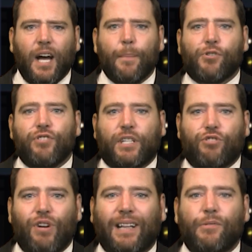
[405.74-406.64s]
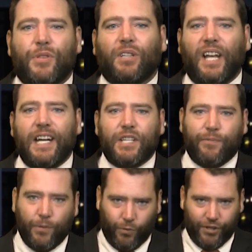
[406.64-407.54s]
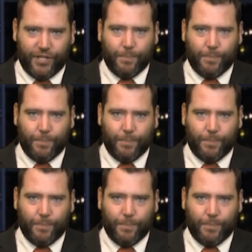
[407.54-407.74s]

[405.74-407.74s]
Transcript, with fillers: come, Chris in with the latest from the world of